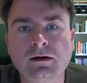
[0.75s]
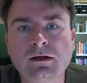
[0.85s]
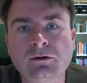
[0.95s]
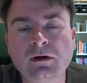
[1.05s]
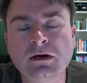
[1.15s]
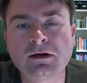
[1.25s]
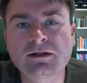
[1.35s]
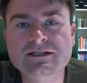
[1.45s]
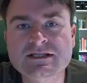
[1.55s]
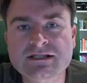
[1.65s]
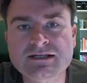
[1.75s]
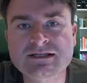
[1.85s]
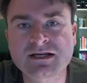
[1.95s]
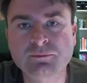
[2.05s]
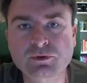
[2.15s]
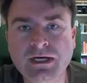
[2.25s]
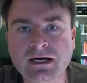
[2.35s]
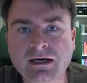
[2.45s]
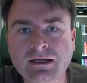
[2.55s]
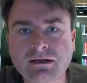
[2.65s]
Hello, this is lesson number
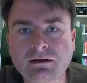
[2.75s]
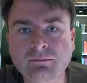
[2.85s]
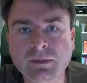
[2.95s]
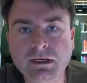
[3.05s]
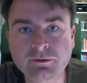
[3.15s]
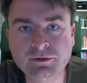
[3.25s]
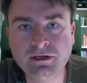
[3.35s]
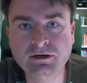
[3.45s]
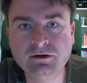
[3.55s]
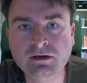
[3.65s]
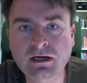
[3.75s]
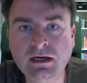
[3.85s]
9, healthcare.